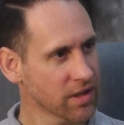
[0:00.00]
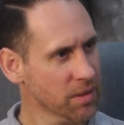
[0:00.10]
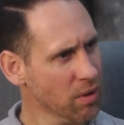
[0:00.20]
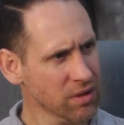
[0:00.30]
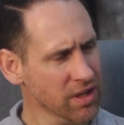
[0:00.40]

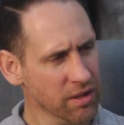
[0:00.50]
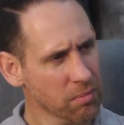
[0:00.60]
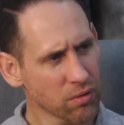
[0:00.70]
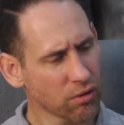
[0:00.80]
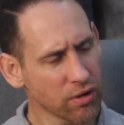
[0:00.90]
supposedly the
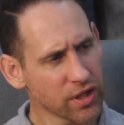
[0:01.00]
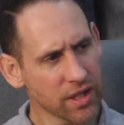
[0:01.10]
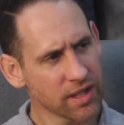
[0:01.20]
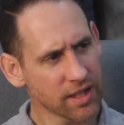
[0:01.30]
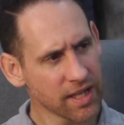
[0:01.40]

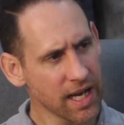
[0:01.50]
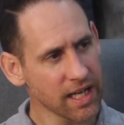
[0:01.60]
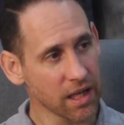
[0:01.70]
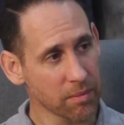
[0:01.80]
post-Christian society,